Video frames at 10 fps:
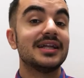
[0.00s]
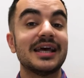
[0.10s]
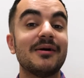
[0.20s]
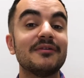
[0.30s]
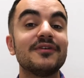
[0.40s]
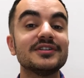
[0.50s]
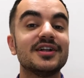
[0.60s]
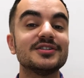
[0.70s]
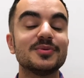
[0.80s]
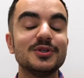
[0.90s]
Now, at first
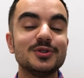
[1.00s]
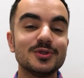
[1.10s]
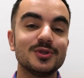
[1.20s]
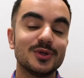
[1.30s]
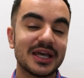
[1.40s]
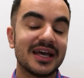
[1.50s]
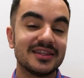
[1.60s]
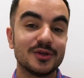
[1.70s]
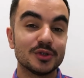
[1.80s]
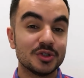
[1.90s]
glance, when you do look at
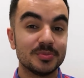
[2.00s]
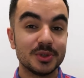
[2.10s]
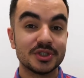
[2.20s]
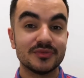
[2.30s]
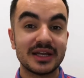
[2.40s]
the contribution